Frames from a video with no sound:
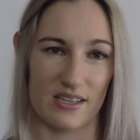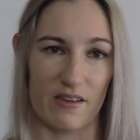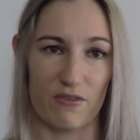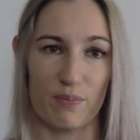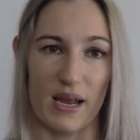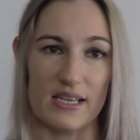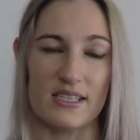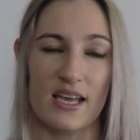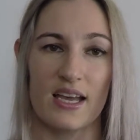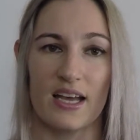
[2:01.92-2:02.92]
a safe
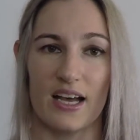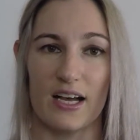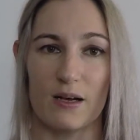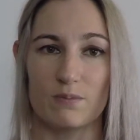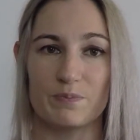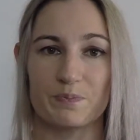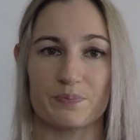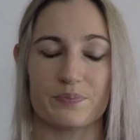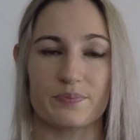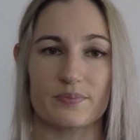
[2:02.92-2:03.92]
place,
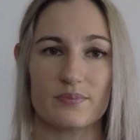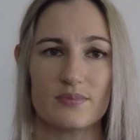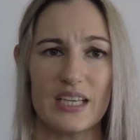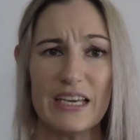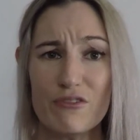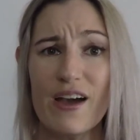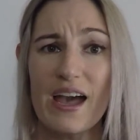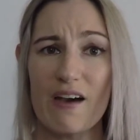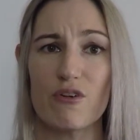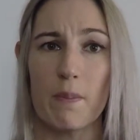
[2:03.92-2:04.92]
if I
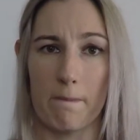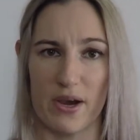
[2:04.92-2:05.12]
have a